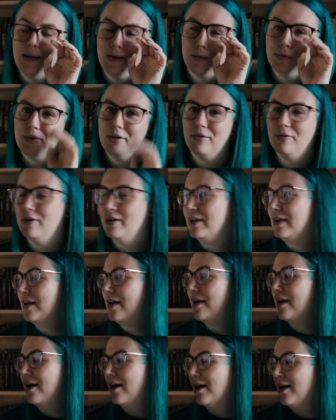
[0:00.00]
I don't know.
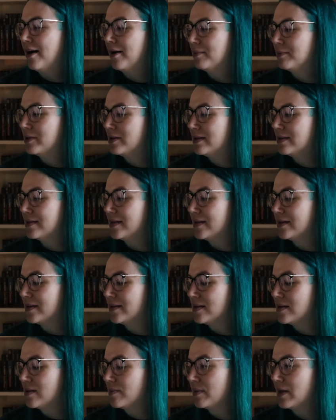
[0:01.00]
Um, this
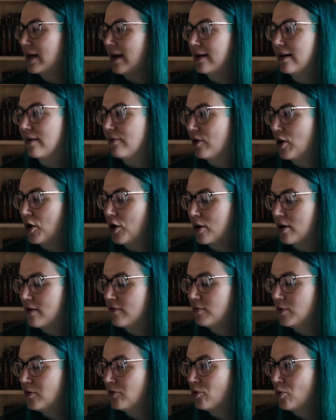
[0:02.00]
isn't something I'd ever heard
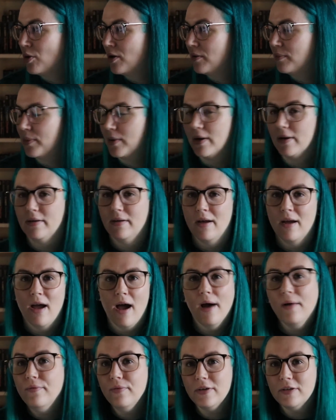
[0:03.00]
of before, but
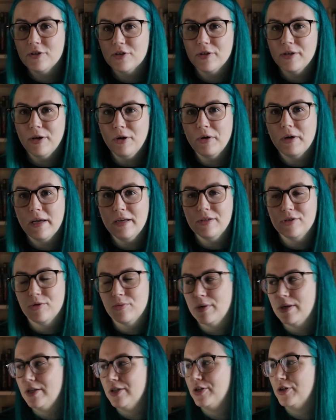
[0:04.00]
eventually I'll get
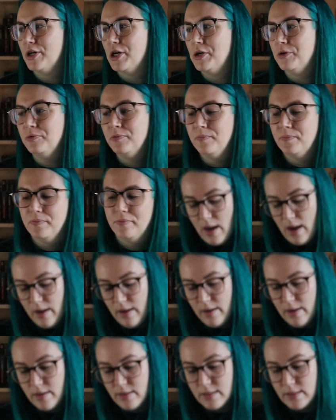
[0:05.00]
to it, you know?
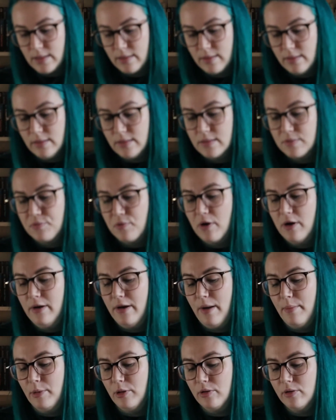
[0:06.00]
And this one
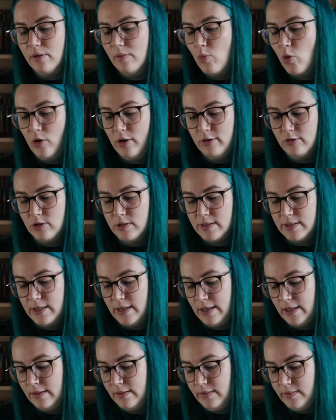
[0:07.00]
I'm a little more interested
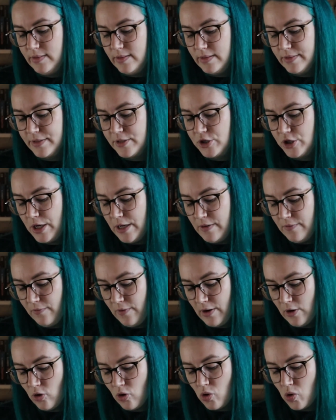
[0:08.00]
in. This is Jade
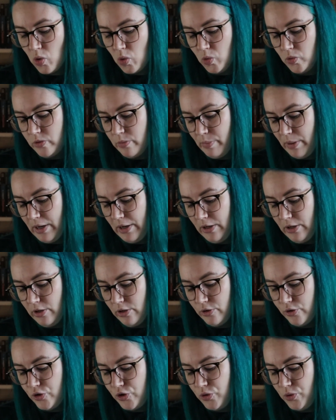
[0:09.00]
Fire Gold by
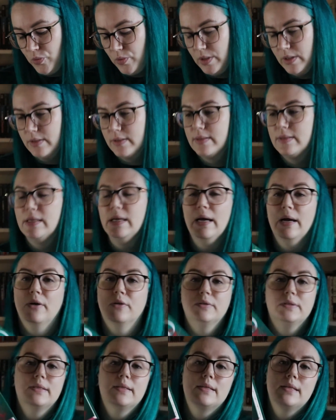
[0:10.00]
June
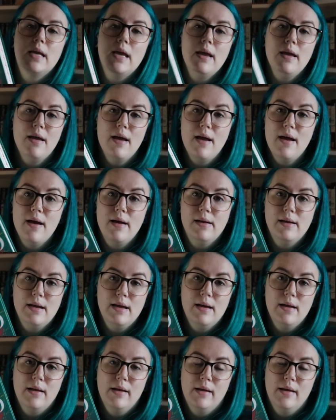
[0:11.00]
CL Tan.